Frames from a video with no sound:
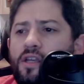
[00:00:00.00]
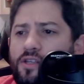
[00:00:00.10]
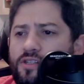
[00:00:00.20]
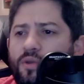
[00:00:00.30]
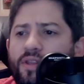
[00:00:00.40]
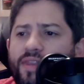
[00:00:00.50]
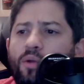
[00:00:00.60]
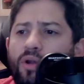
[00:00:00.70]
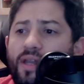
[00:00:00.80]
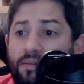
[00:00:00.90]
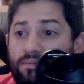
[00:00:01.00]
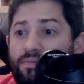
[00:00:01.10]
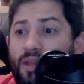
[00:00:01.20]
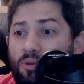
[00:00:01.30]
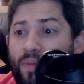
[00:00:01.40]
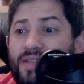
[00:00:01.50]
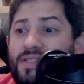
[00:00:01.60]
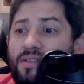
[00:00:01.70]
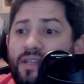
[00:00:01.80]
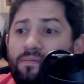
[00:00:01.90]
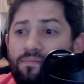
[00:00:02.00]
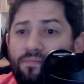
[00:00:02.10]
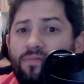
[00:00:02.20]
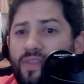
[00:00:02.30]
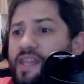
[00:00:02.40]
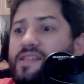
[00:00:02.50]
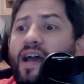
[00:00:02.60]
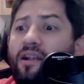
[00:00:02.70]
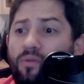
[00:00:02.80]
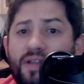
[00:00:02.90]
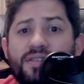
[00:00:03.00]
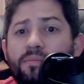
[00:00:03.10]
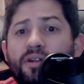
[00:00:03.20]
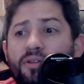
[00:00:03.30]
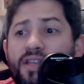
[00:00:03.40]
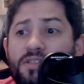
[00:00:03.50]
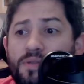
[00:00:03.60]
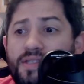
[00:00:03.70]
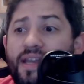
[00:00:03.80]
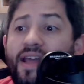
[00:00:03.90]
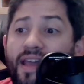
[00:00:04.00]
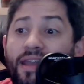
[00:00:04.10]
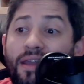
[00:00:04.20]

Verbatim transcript: so that they were they were basically the entire rest of the Middle East was saying, hey,